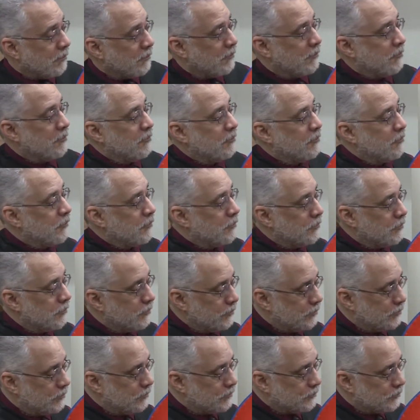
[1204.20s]

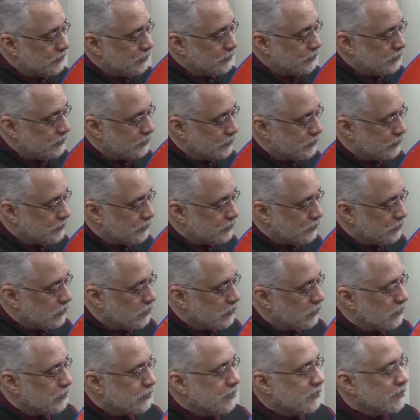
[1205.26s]

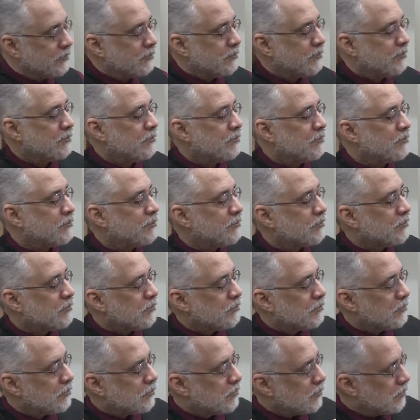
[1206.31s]

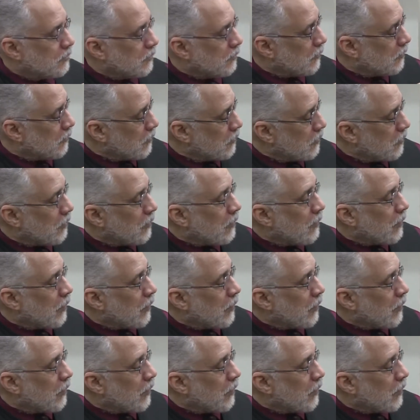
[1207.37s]
No one is speaking in this clip.